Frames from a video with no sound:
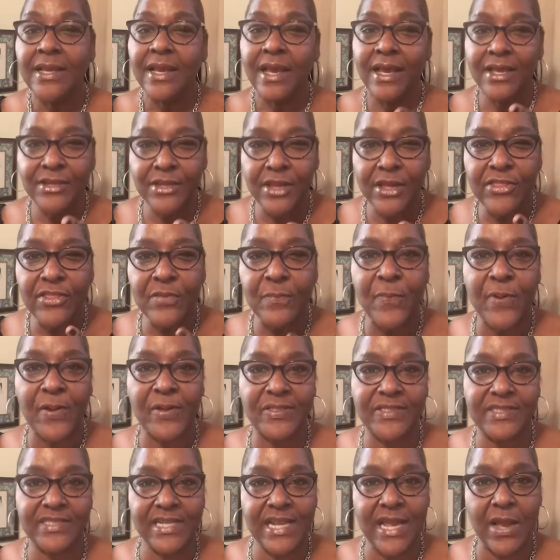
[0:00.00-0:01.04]
Another
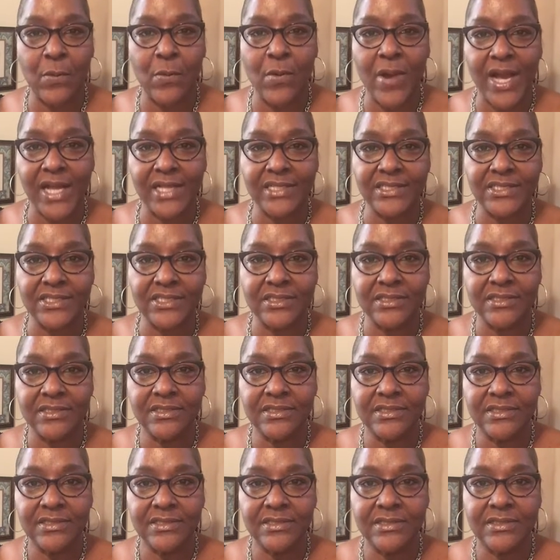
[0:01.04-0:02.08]
person I watch,
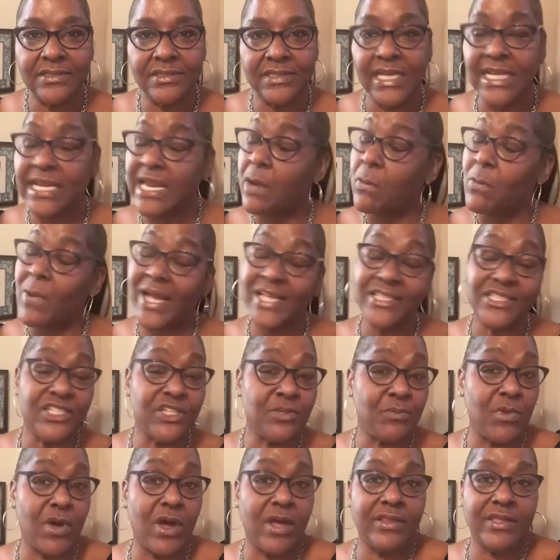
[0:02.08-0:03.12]
and I watch
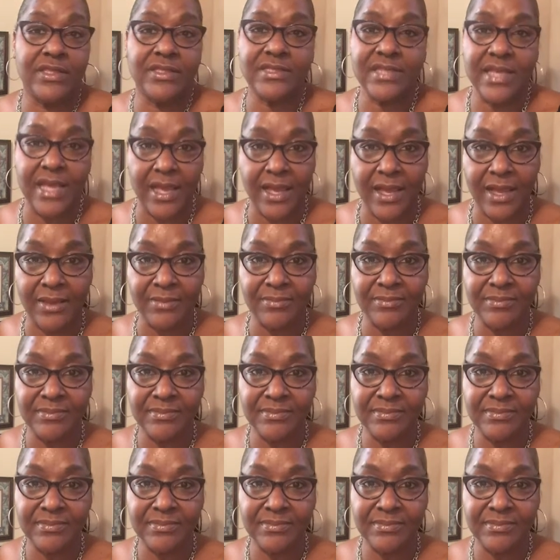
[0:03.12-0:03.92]
him all the time.